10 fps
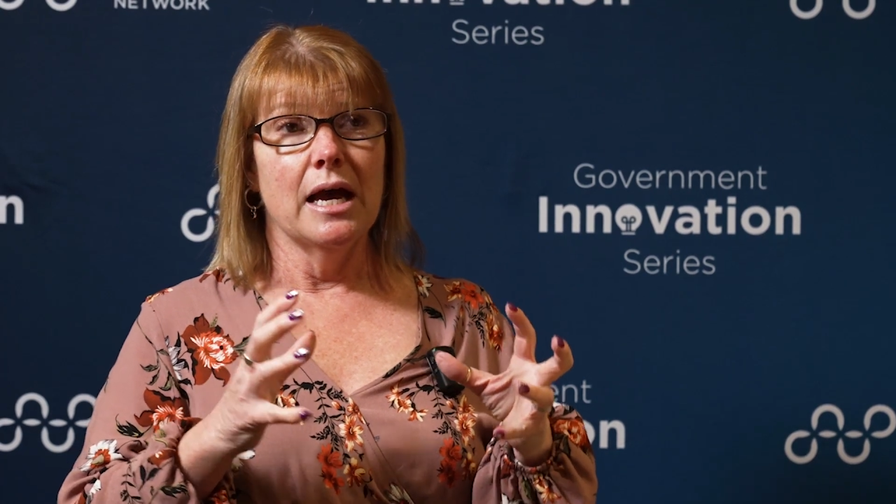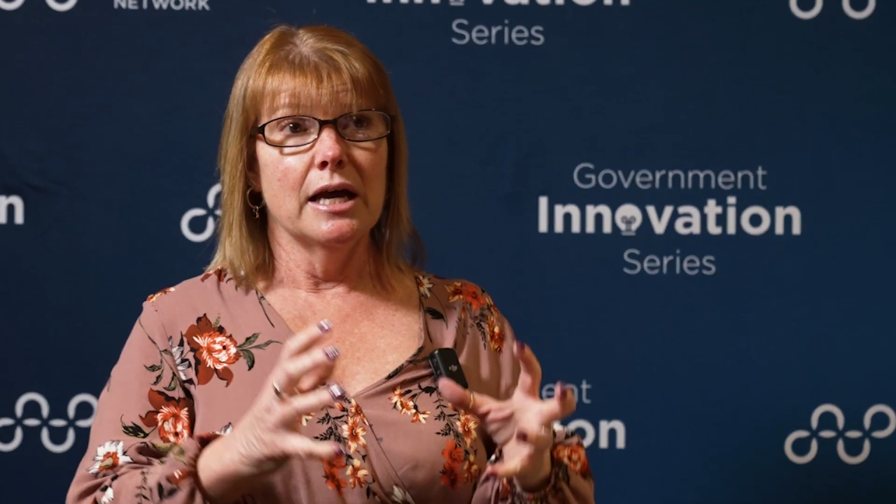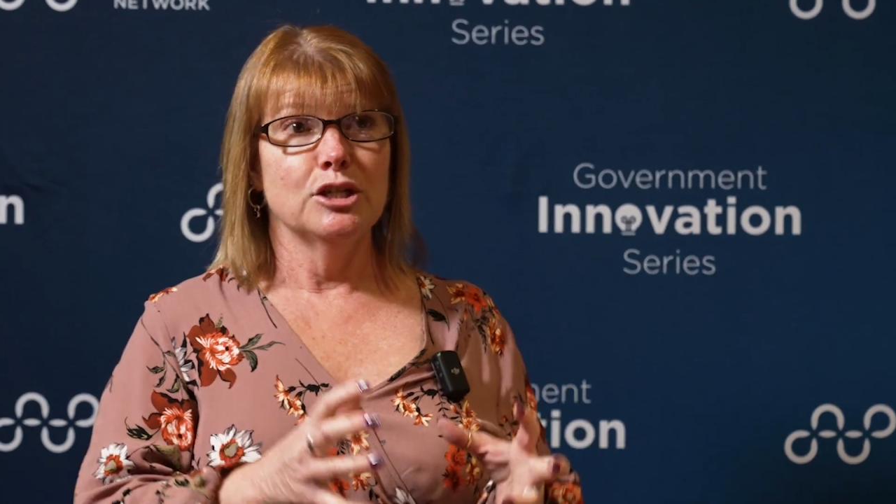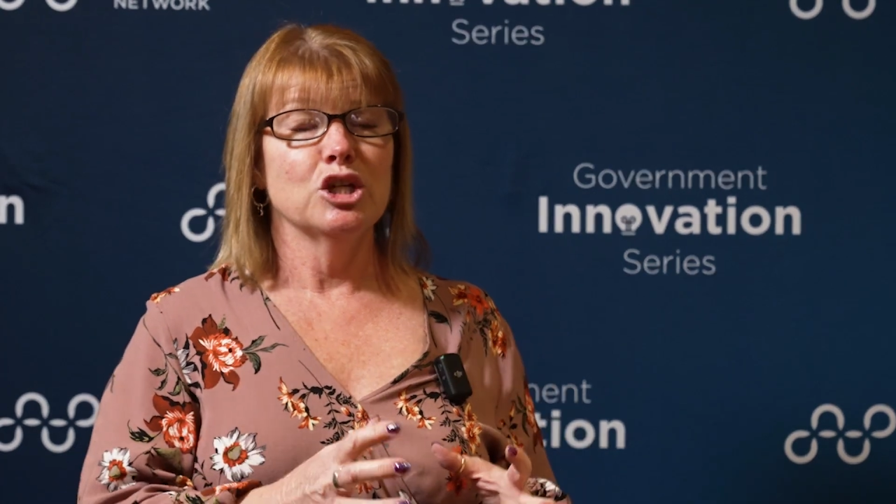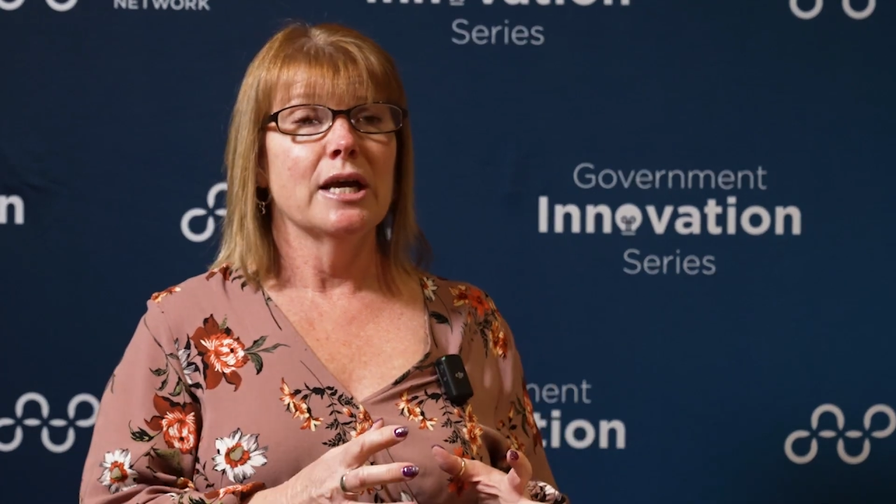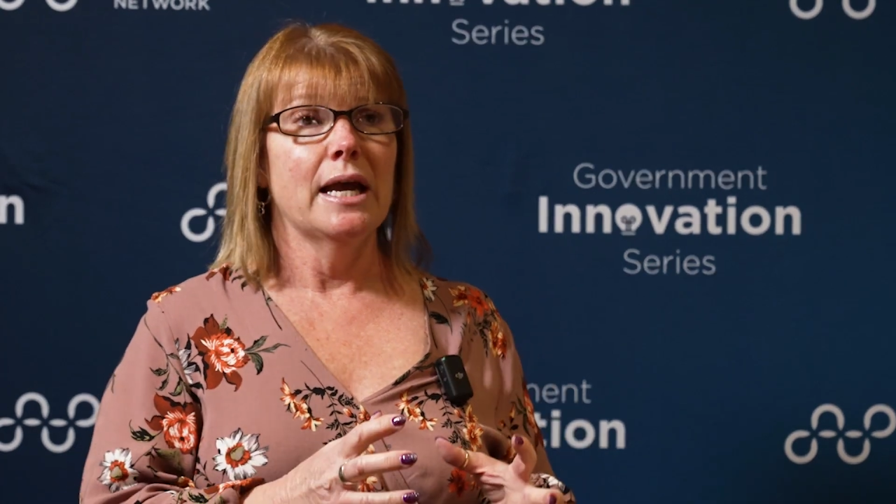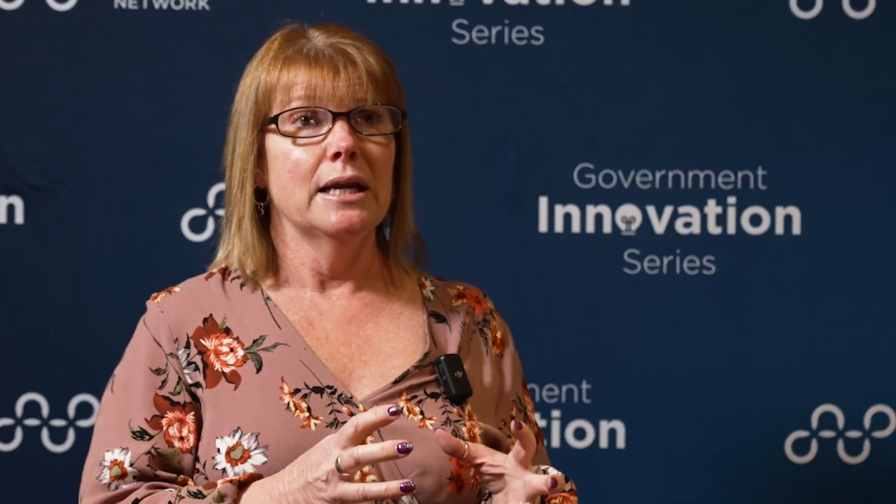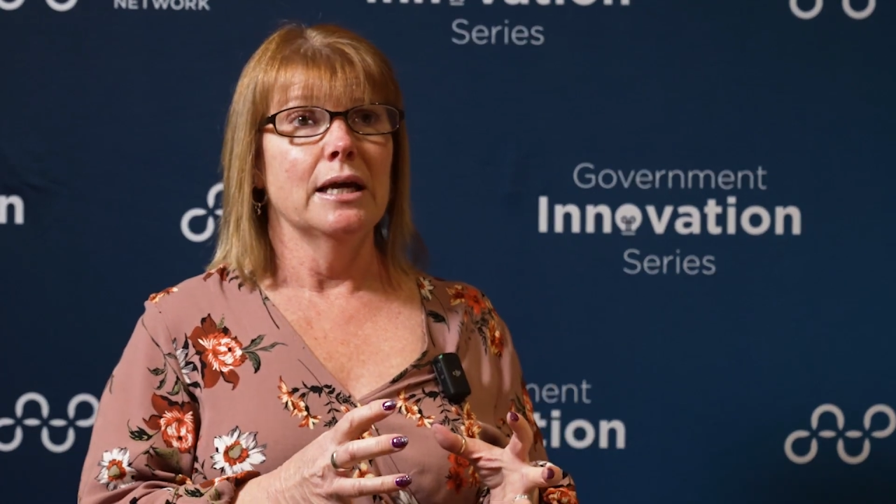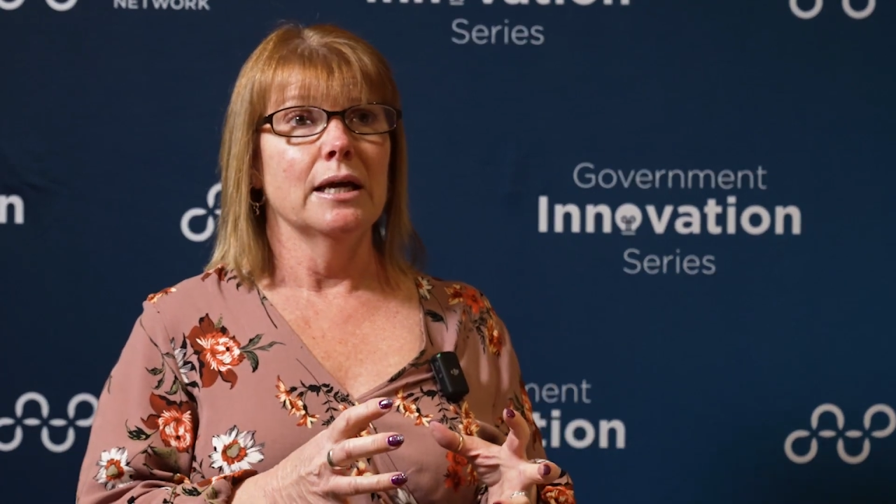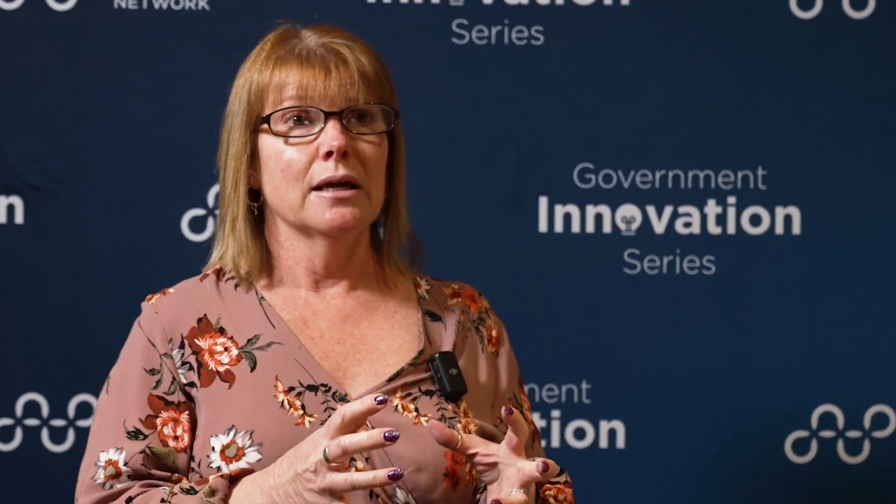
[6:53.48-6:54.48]

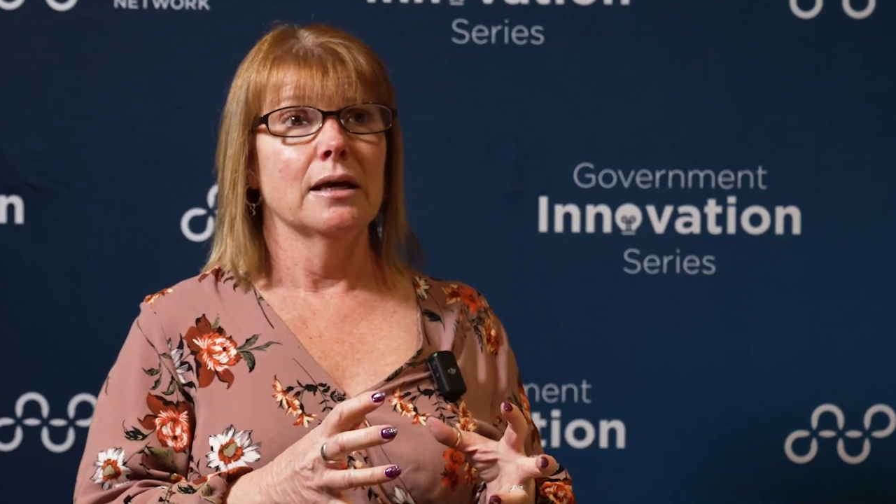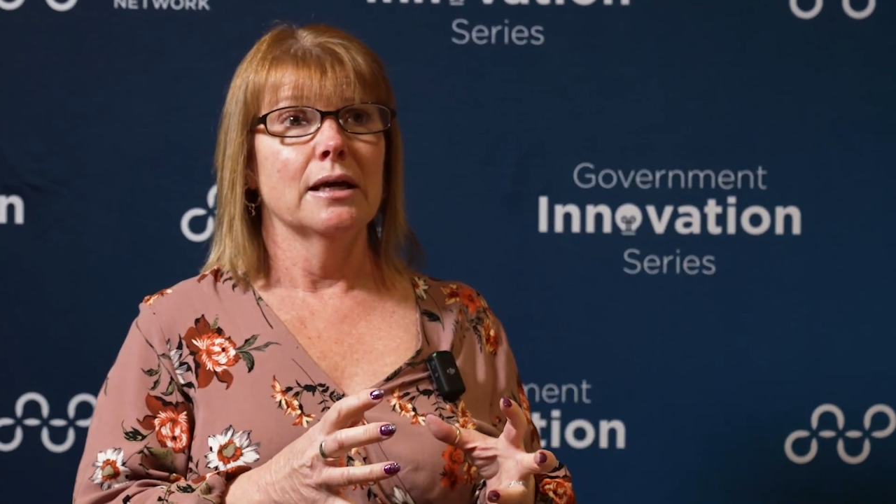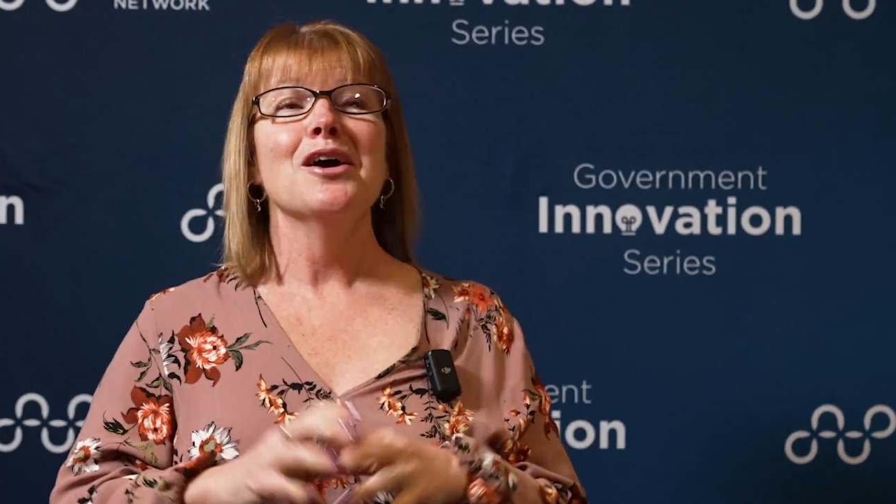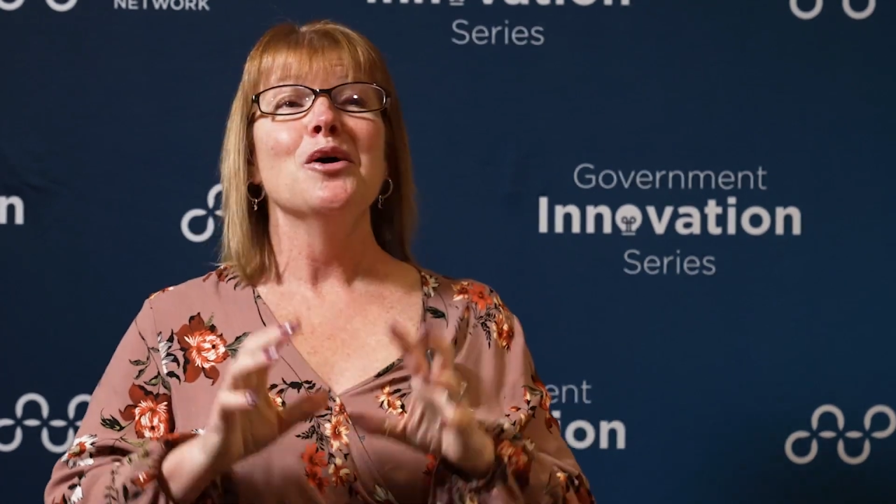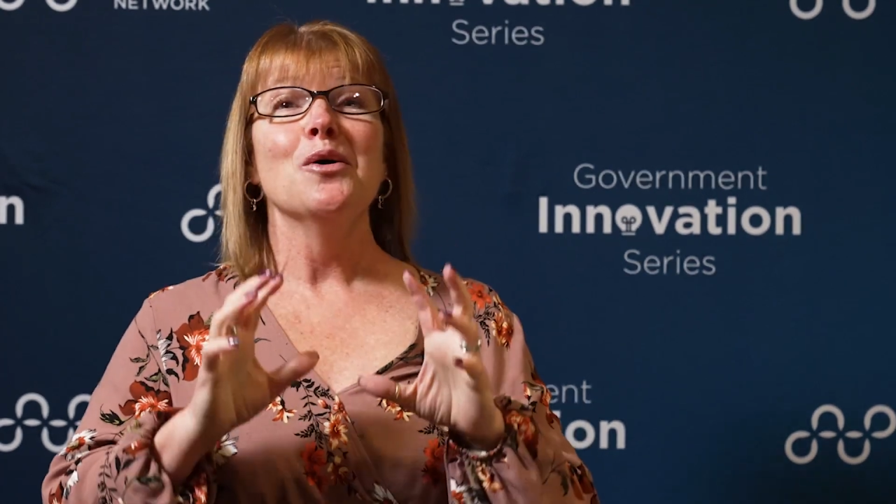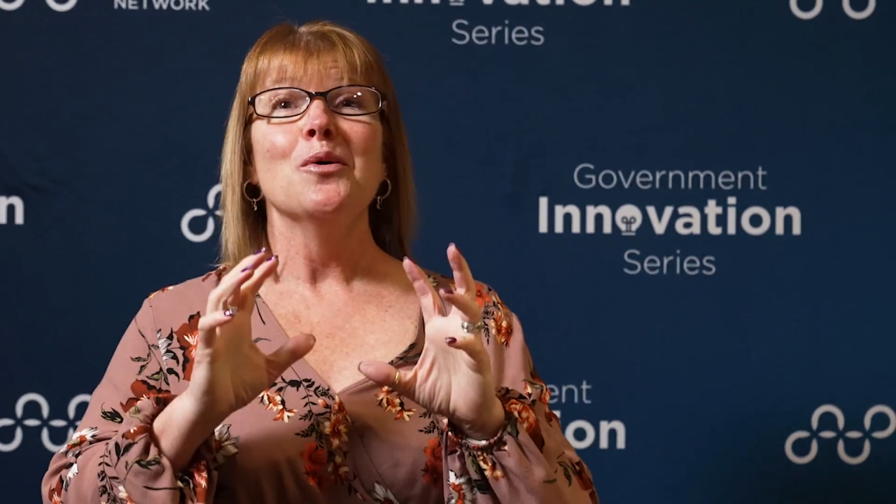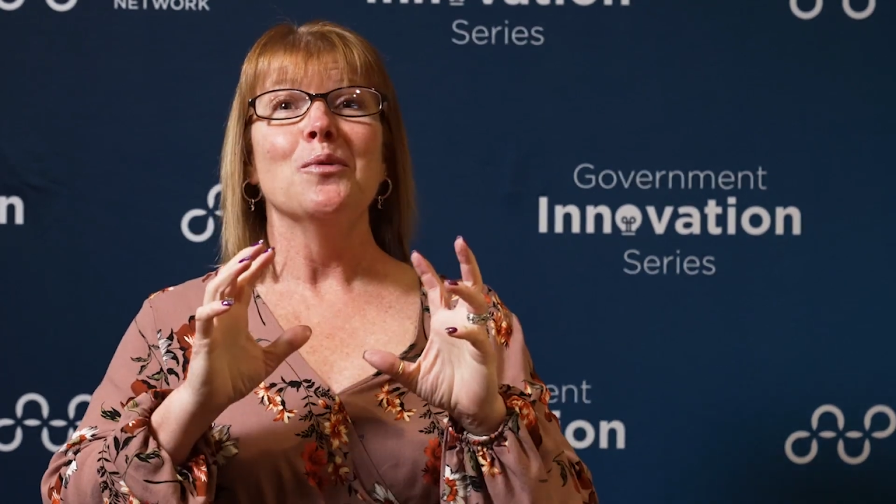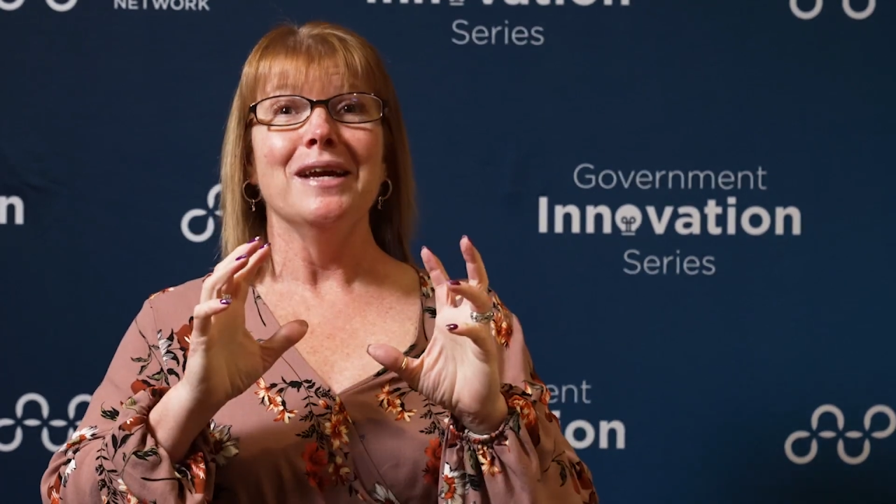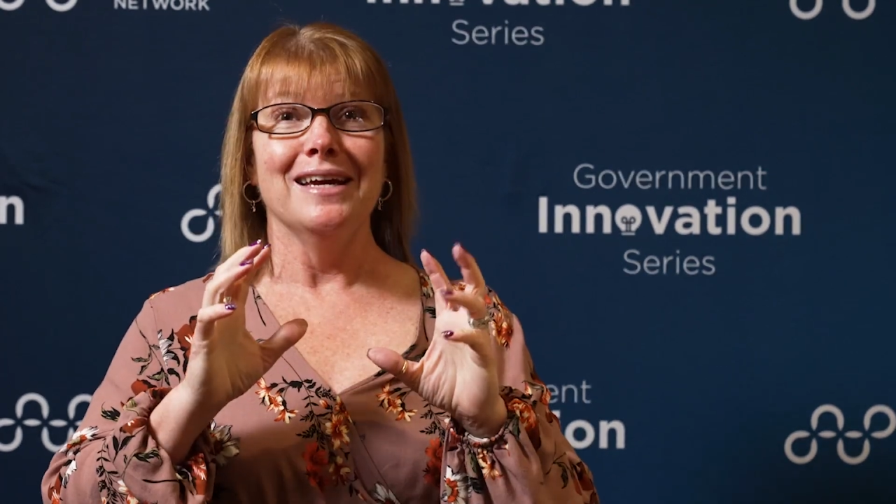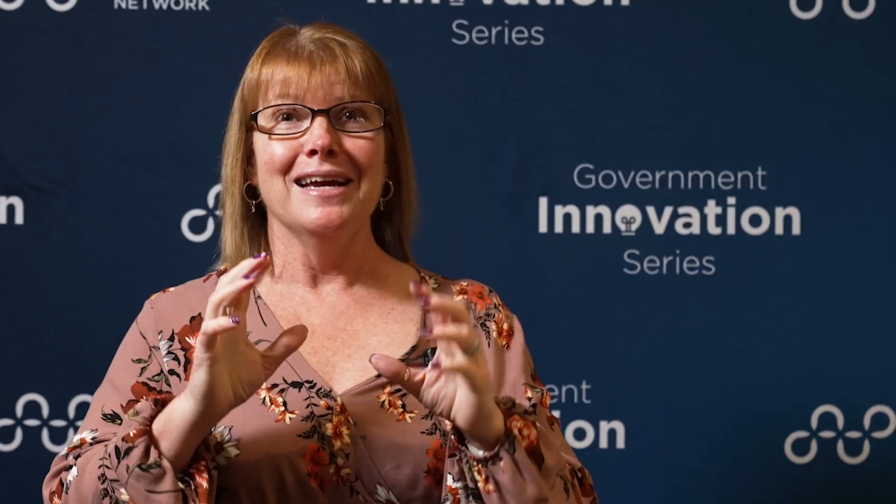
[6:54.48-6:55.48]
educating.
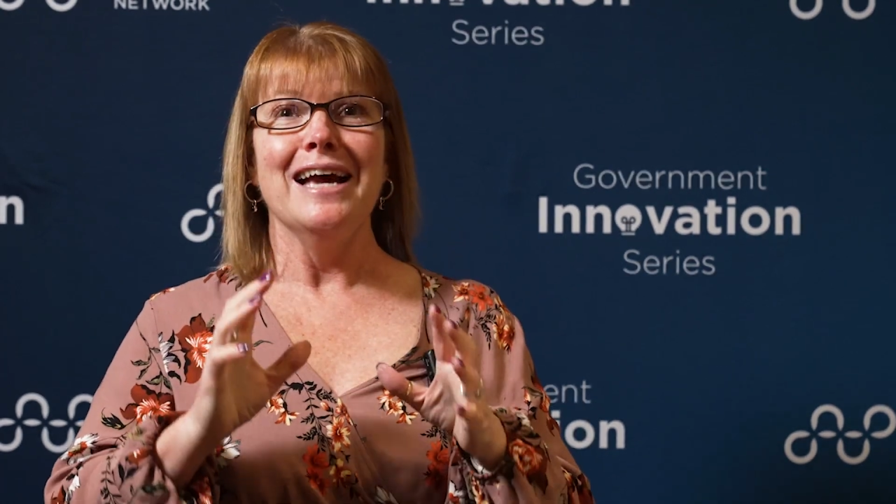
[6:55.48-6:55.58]
We